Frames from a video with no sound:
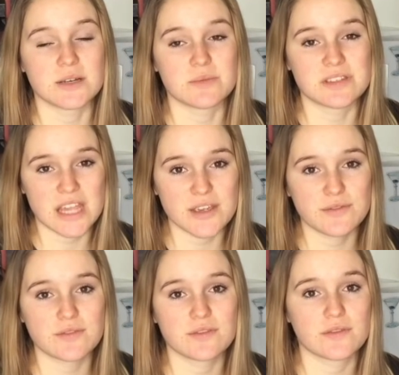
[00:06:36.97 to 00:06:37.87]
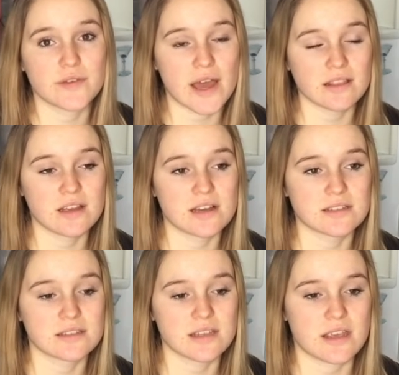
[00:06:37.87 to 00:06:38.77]
safe fat
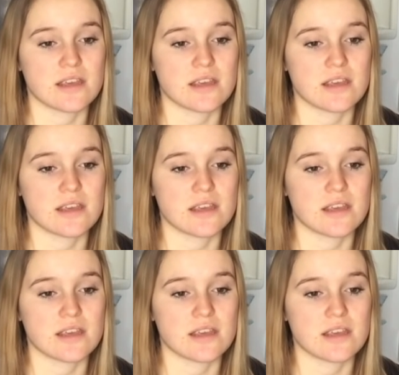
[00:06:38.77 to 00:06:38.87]
loss